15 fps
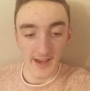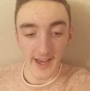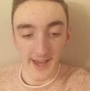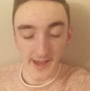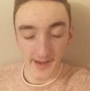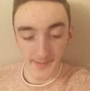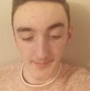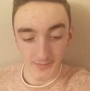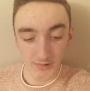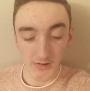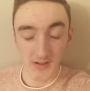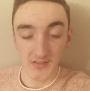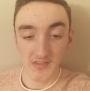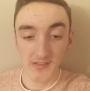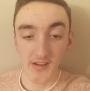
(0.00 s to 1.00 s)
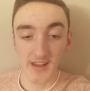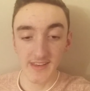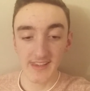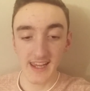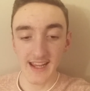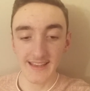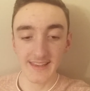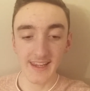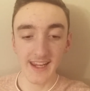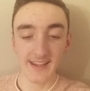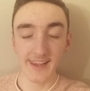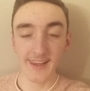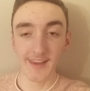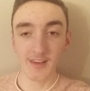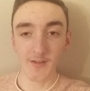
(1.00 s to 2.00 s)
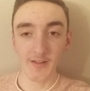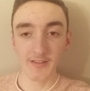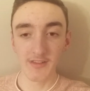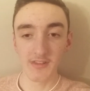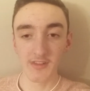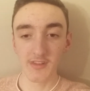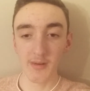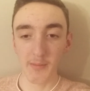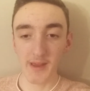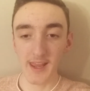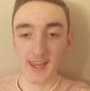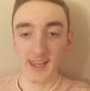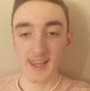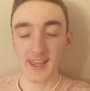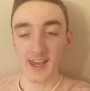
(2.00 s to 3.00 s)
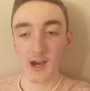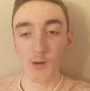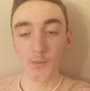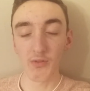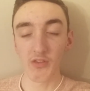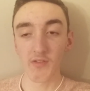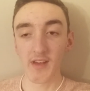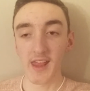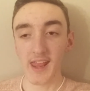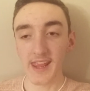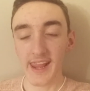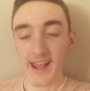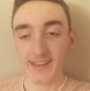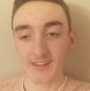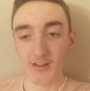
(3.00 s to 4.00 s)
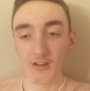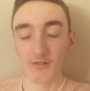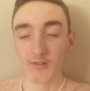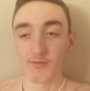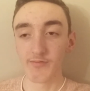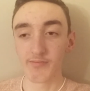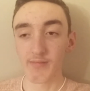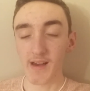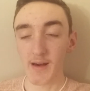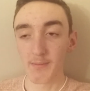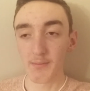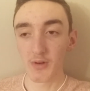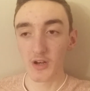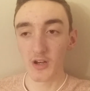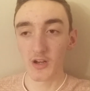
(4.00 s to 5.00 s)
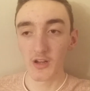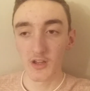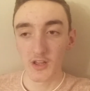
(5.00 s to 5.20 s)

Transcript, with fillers: um, tw- 2018 is going to be helpful year to remember.